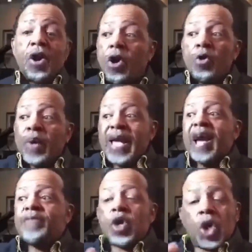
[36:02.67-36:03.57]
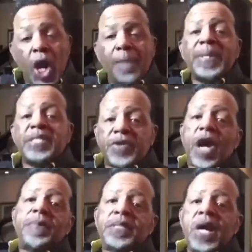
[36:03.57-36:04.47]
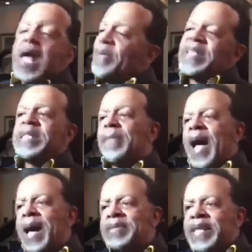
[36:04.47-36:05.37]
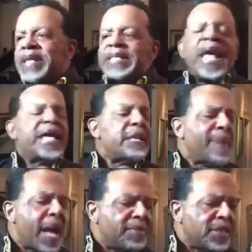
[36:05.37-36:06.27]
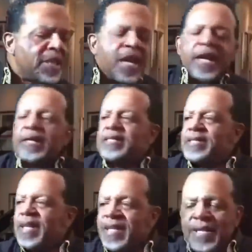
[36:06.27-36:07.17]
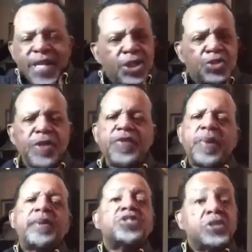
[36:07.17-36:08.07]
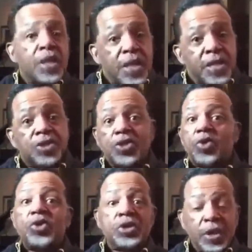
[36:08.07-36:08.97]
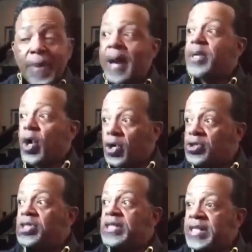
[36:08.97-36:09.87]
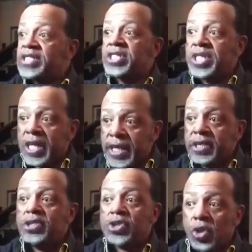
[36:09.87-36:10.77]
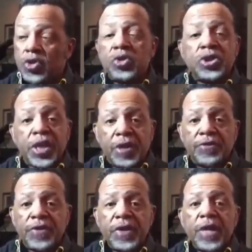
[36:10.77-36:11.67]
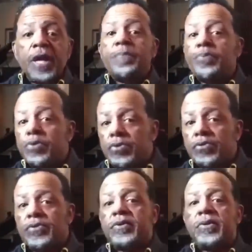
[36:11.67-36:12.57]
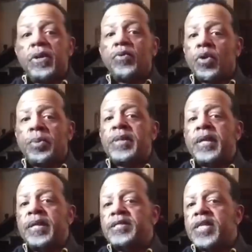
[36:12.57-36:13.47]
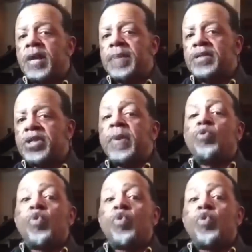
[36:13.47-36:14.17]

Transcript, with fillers: All we have are copies of copies of copies. Let the Bible say this, and the Bible said that. Study the history of the Bible. Study to show yours. The Bible also says, study to show yourself approved, a workman that needs not be ashamed.